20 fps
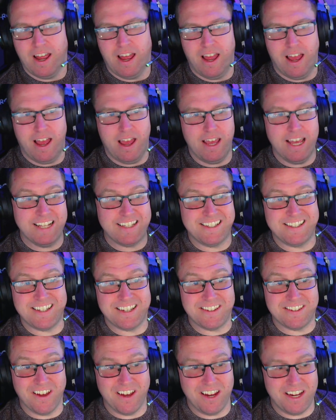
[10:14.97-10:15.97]
it's
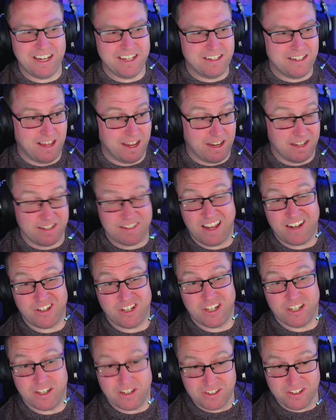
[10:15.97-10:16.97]
designed, and it's
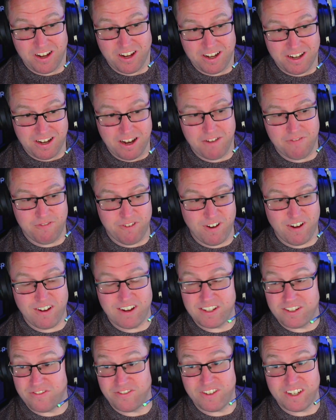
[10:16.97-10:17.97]
actually designed in a fairly
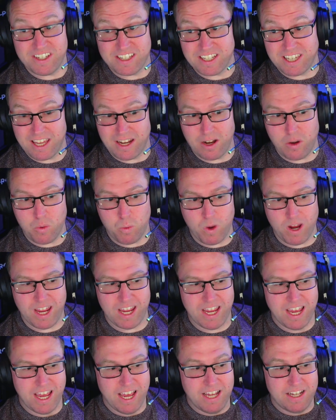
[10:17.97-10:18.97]
sophisticated way